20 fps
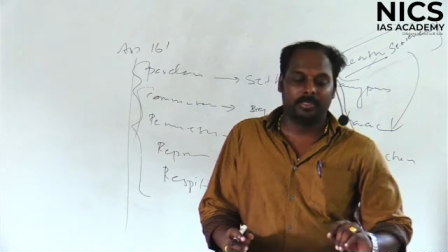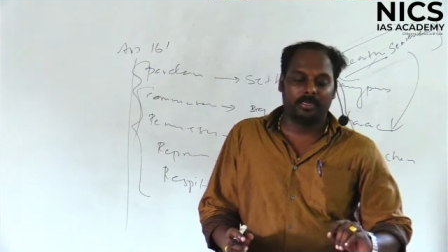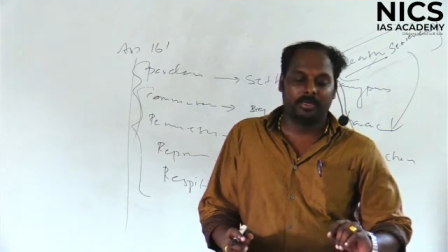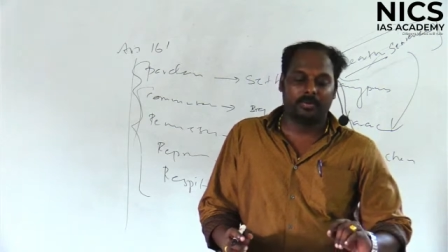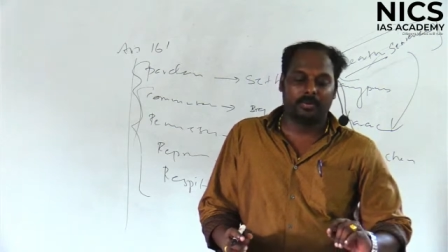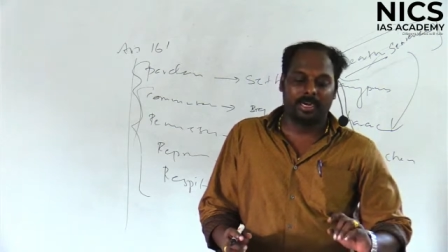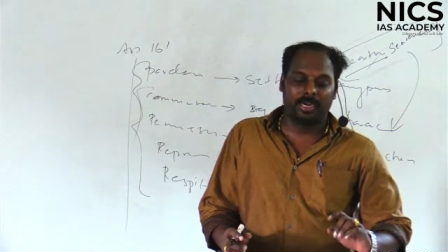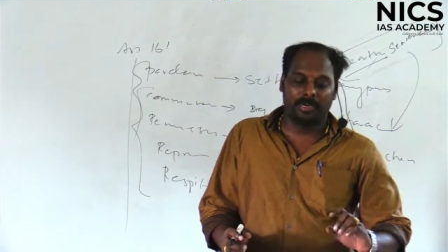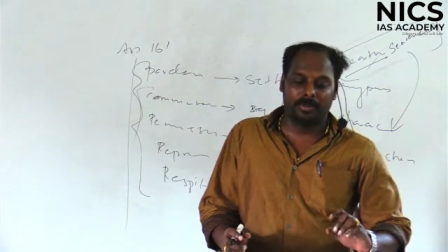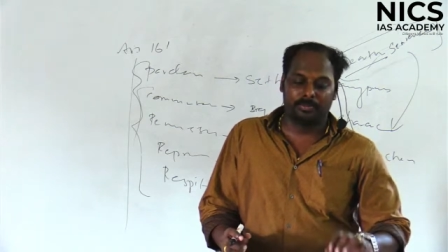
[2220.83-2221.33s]

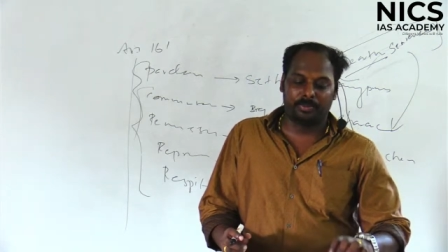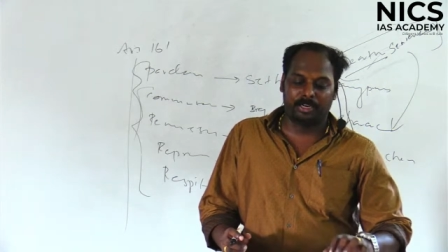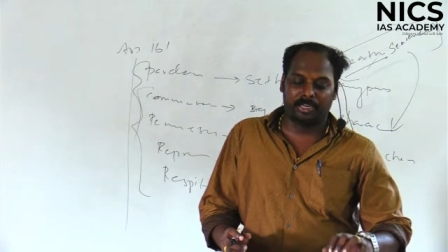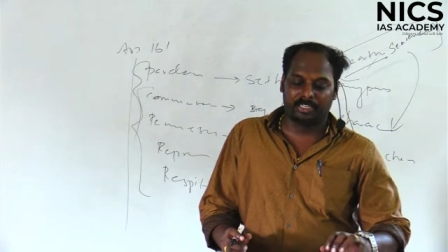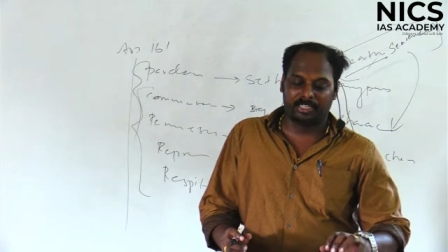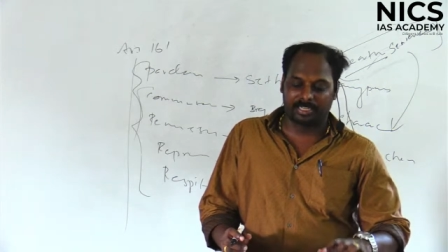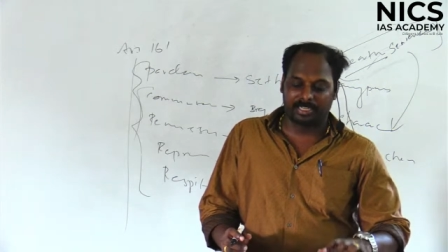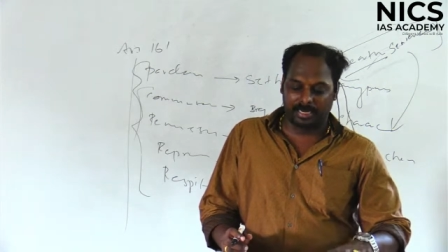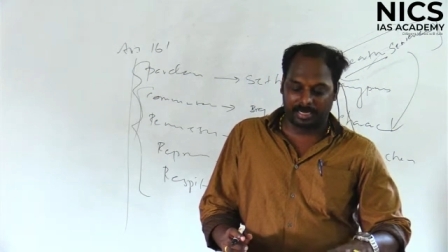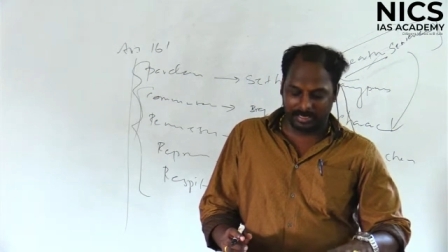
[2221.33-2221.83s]
Wildlife
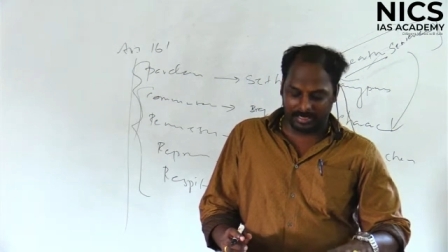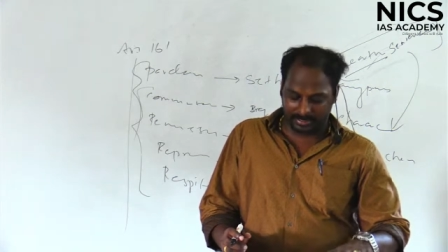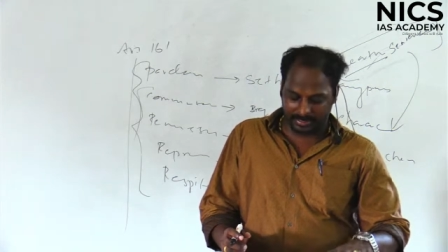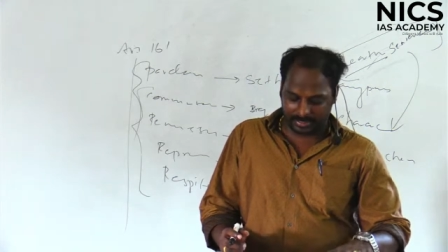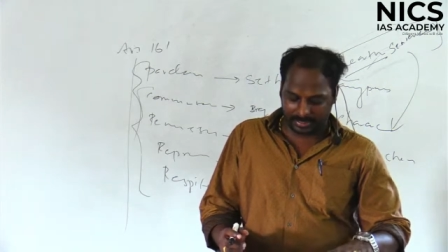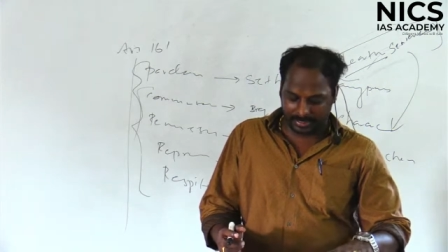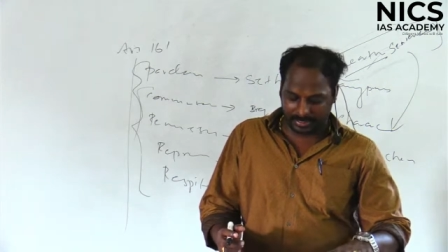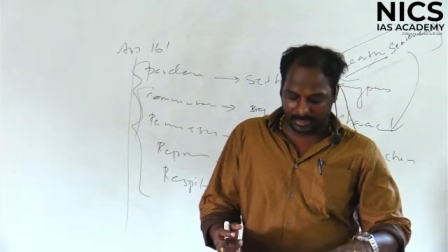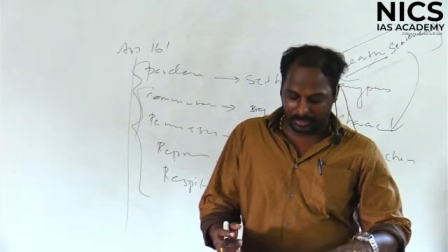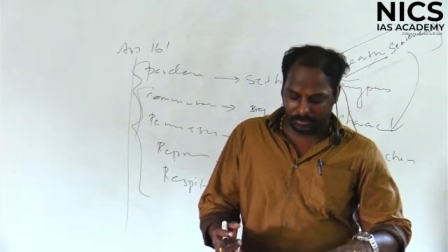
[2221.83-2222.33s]
Protection Act la
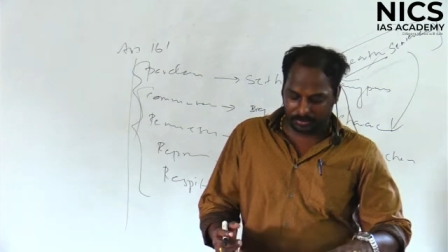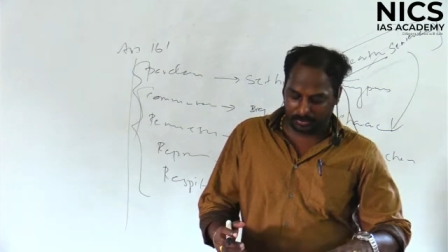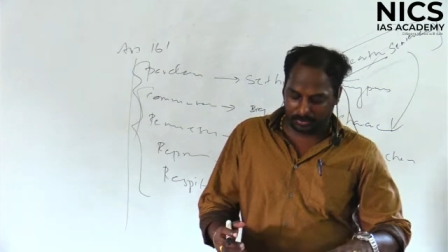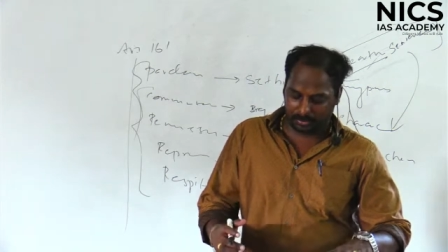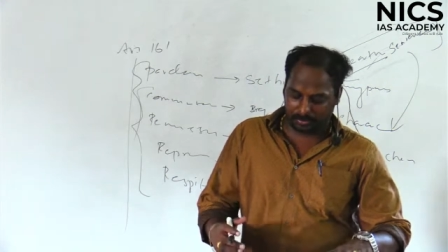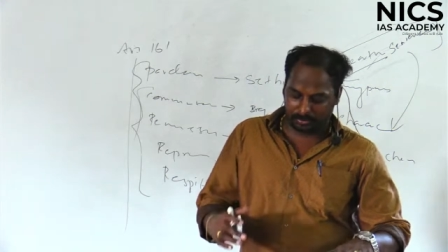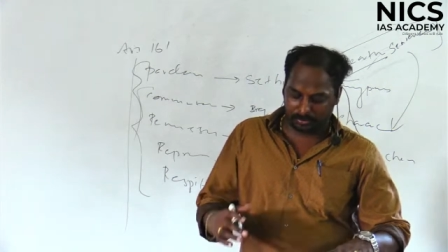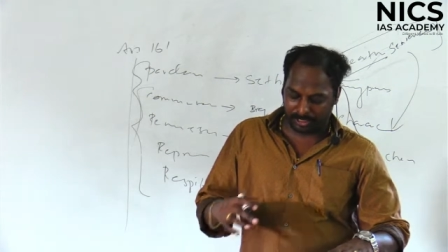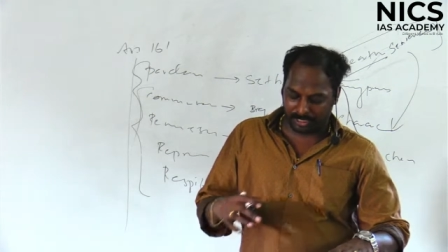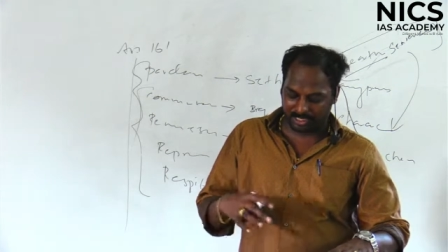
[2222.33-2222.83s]
schedule one
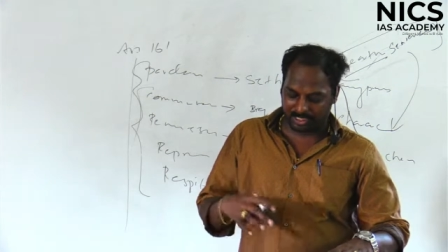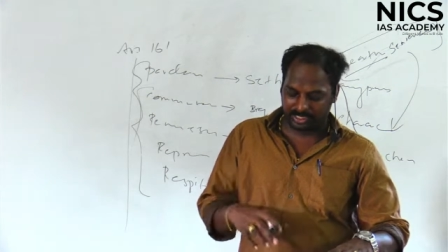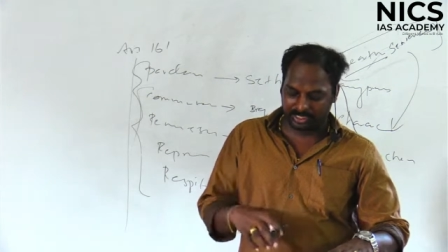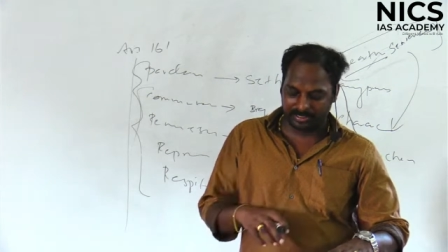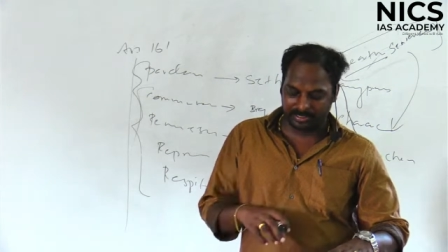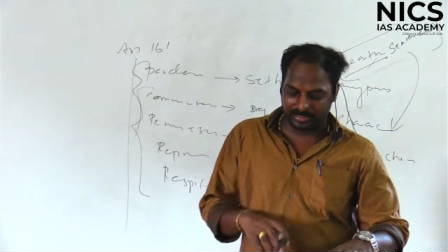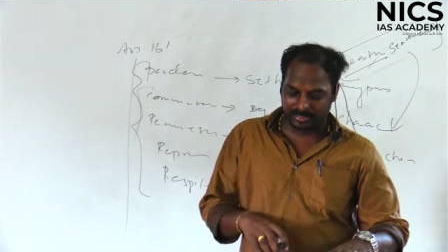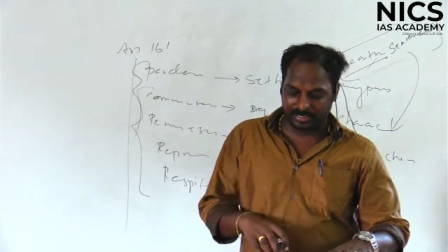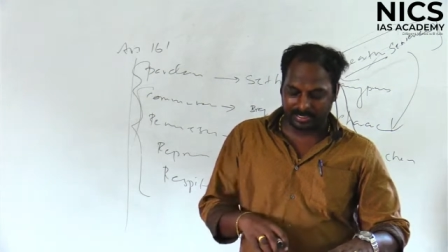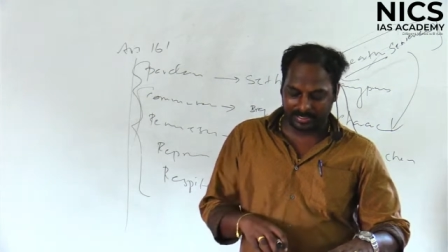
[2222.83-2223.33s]
protection
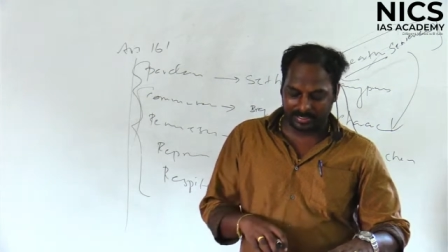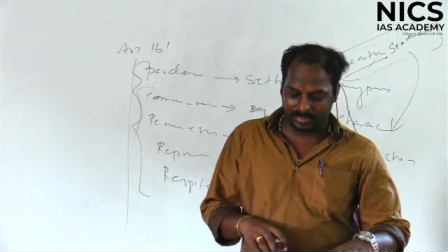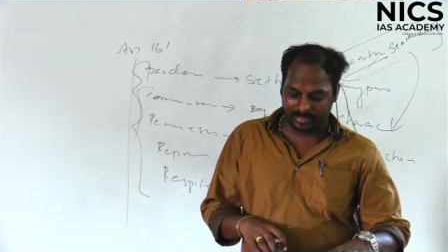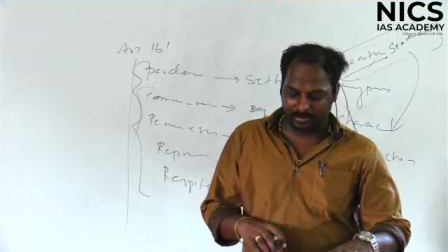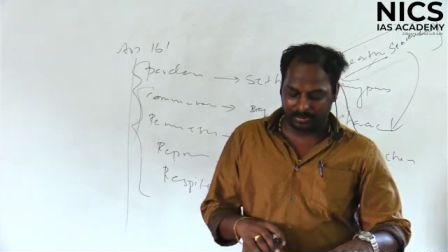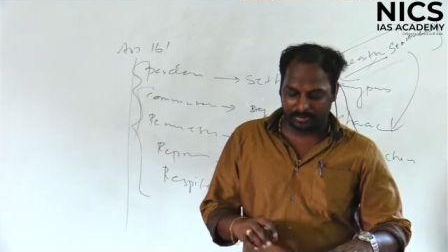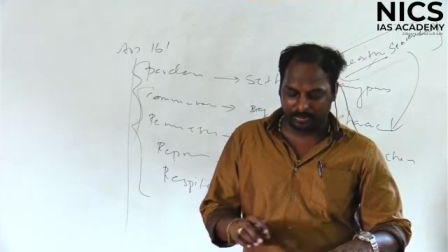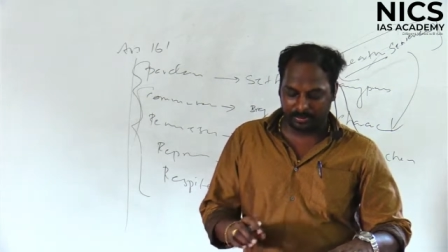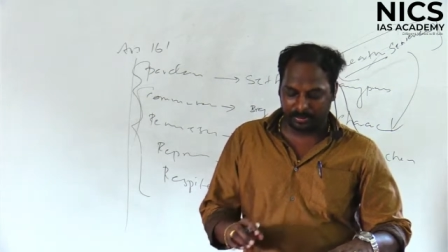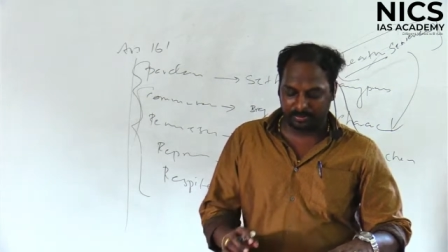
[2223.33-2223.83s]
status,
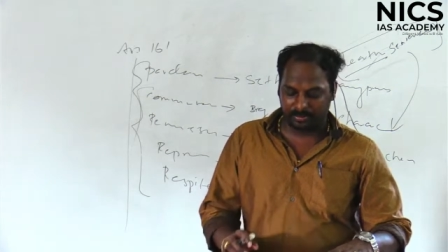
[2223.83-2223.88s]
you people